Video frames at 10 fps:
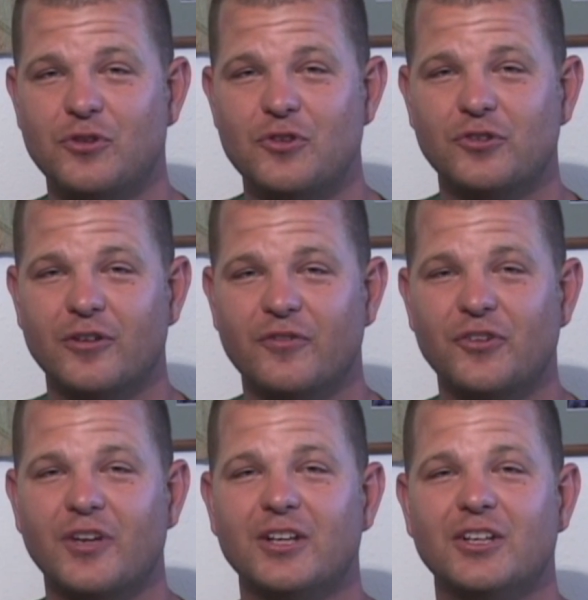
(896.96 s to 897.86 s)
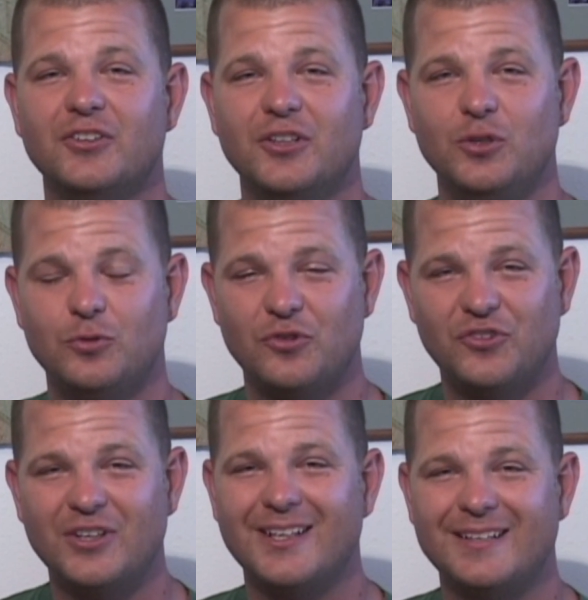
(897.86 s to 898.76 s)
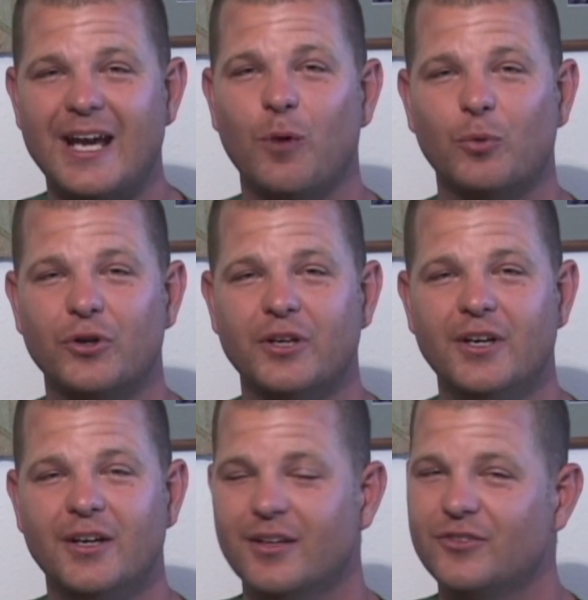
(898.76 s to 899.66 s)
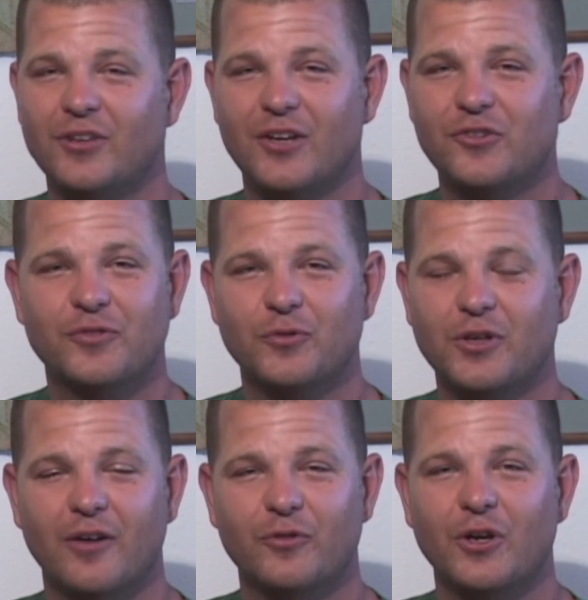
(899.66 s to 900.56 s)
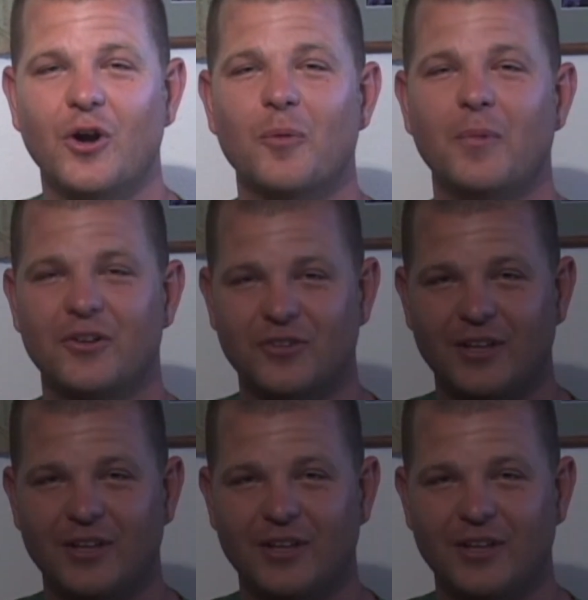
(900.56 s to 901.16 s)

to the surface and continue to sink downward, chances of recovery are much